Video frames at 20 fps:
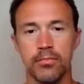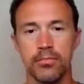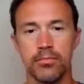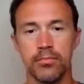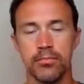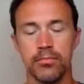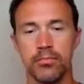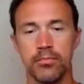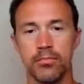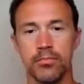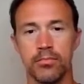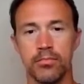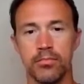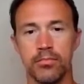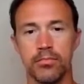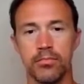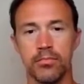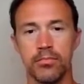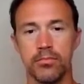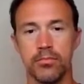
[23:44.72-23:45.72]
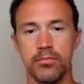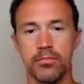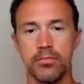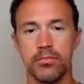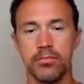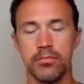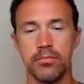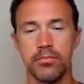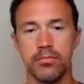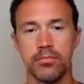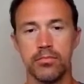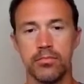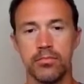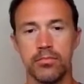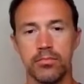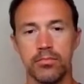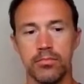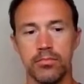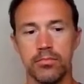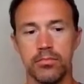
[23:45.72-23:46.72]

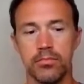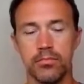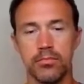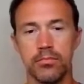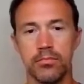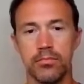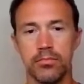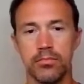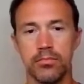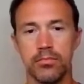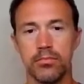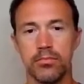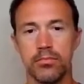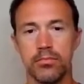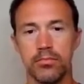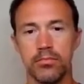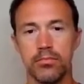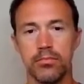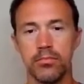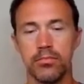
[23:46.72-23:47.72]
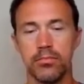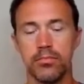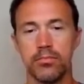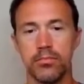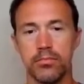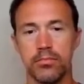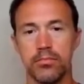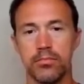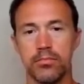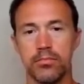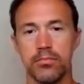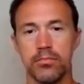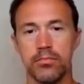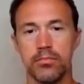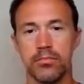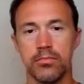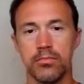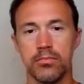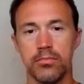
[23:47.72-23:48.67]
(not speaking)